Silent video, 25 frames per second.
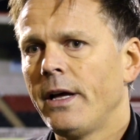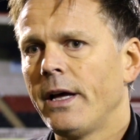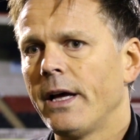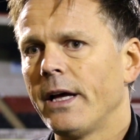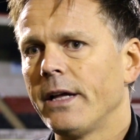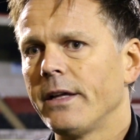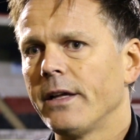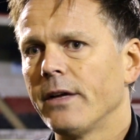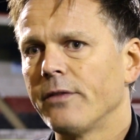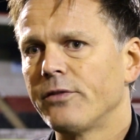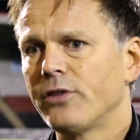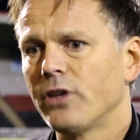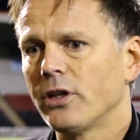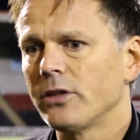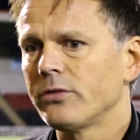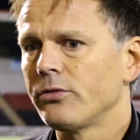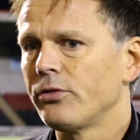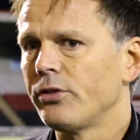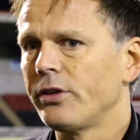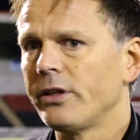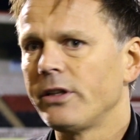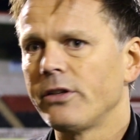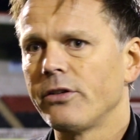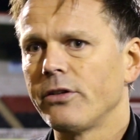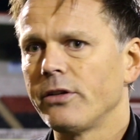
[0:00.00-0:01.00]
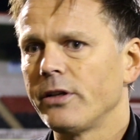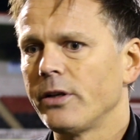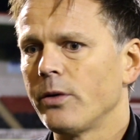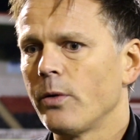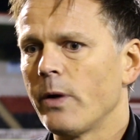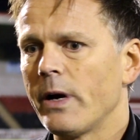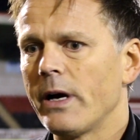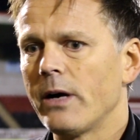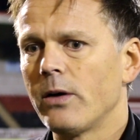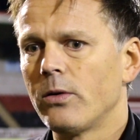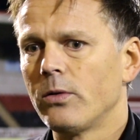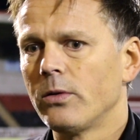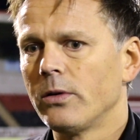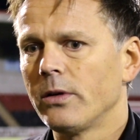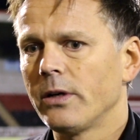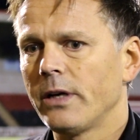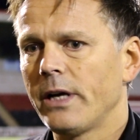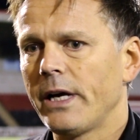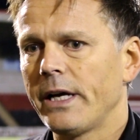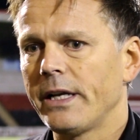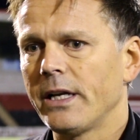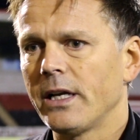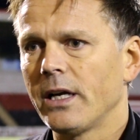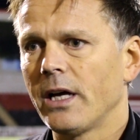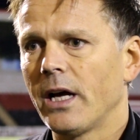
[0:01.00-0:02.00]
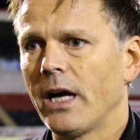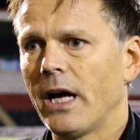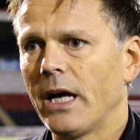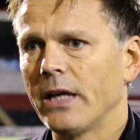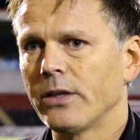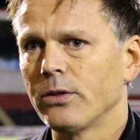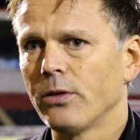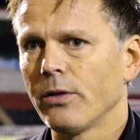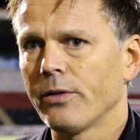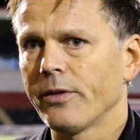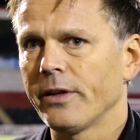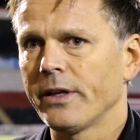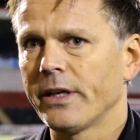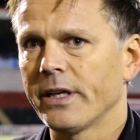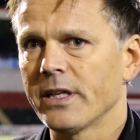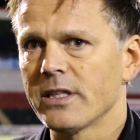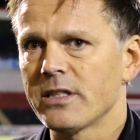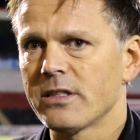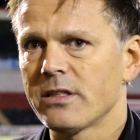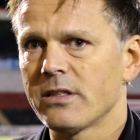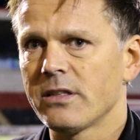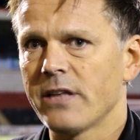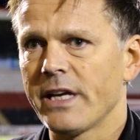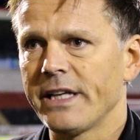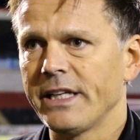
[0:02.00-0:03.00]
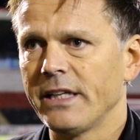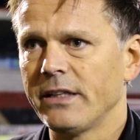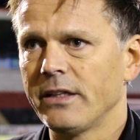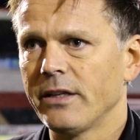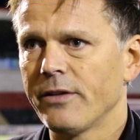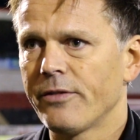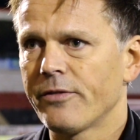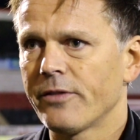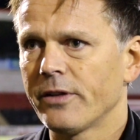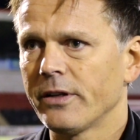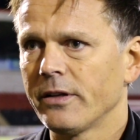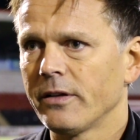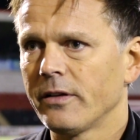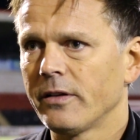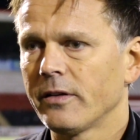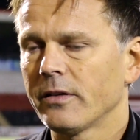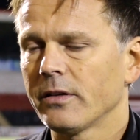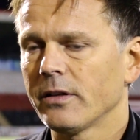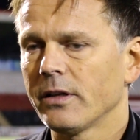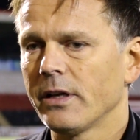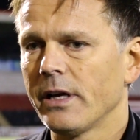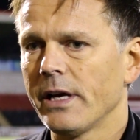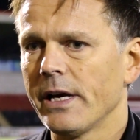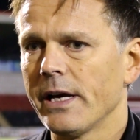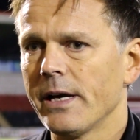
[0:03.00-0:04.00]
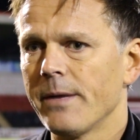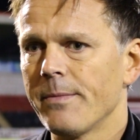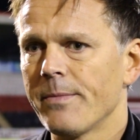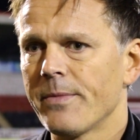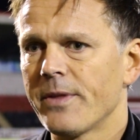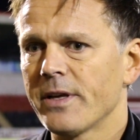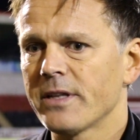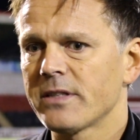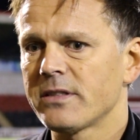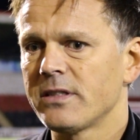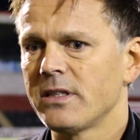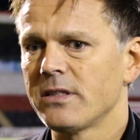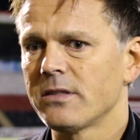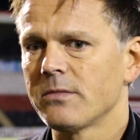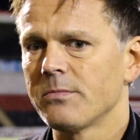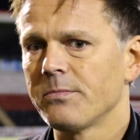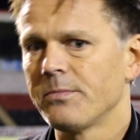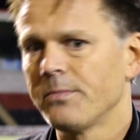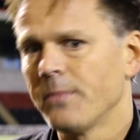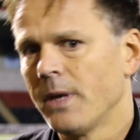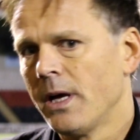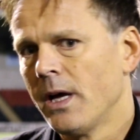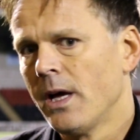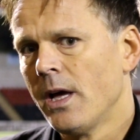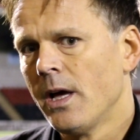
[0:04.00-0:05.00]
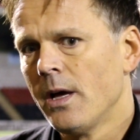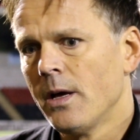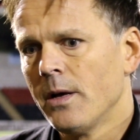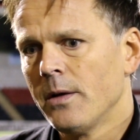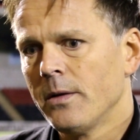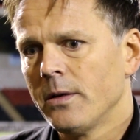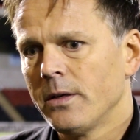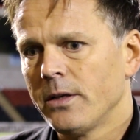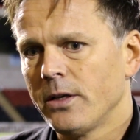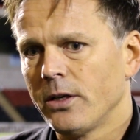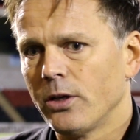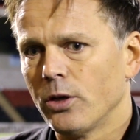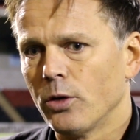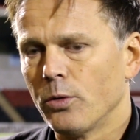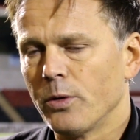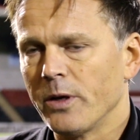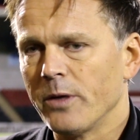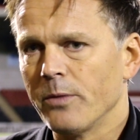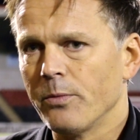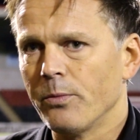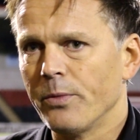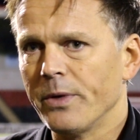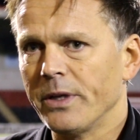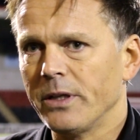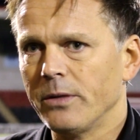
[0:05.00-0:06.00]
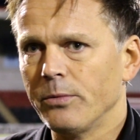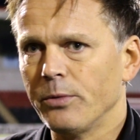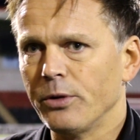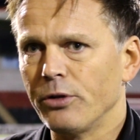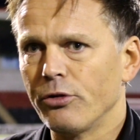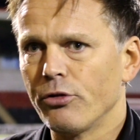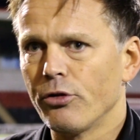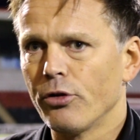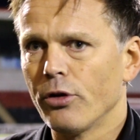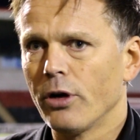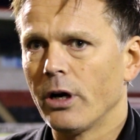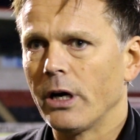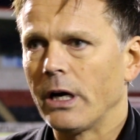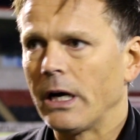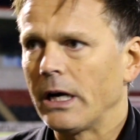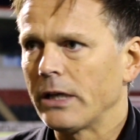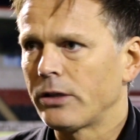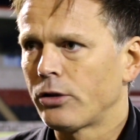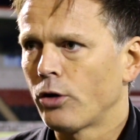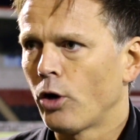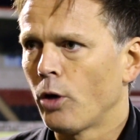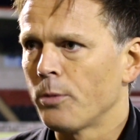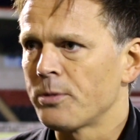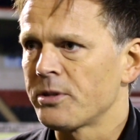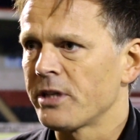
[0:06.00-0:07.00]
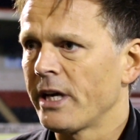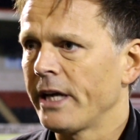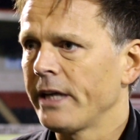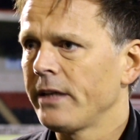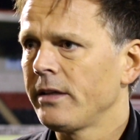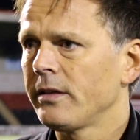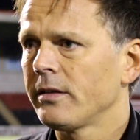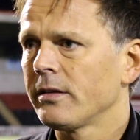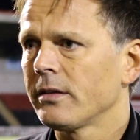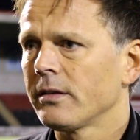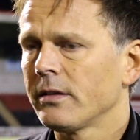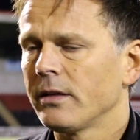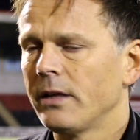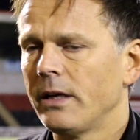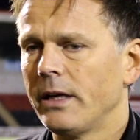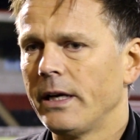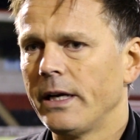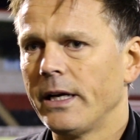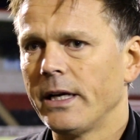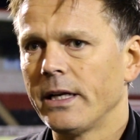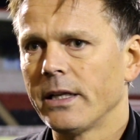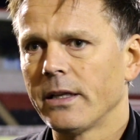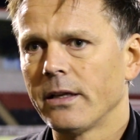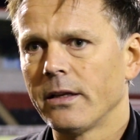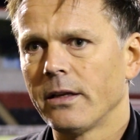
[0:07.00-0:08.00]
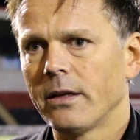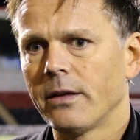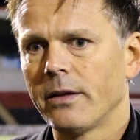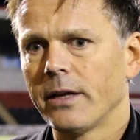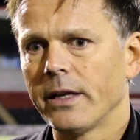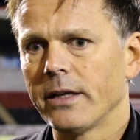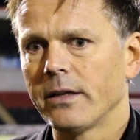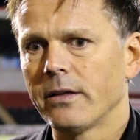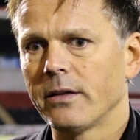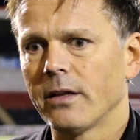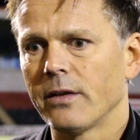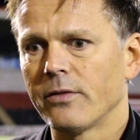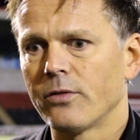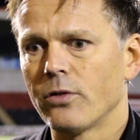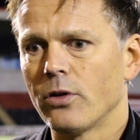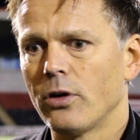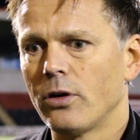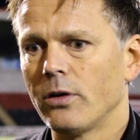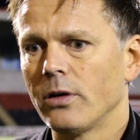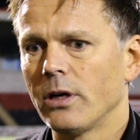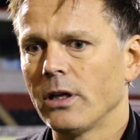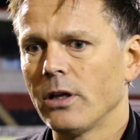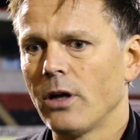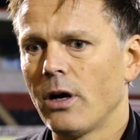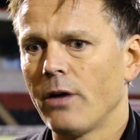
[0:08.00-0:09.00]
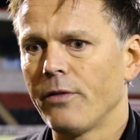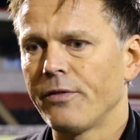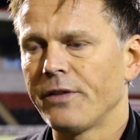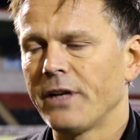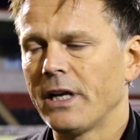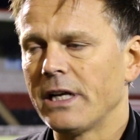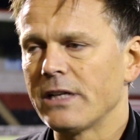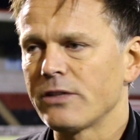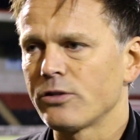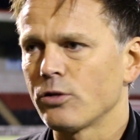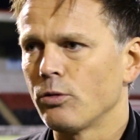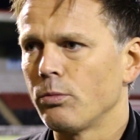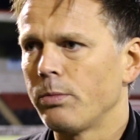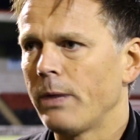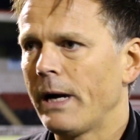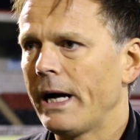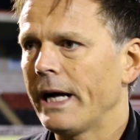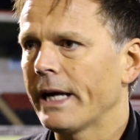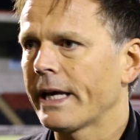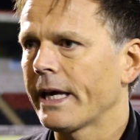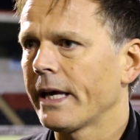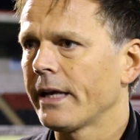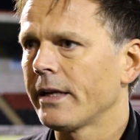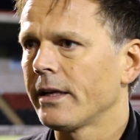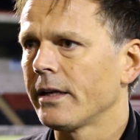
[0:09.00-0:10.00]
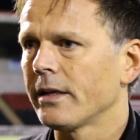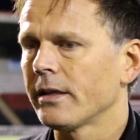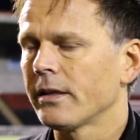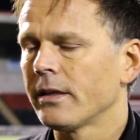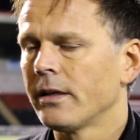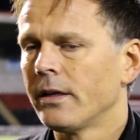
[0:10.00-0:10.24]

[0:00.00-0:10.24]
and have done really, really well, and I don't think it's any different this season. We drew a top side and that have got a lot of financial backing,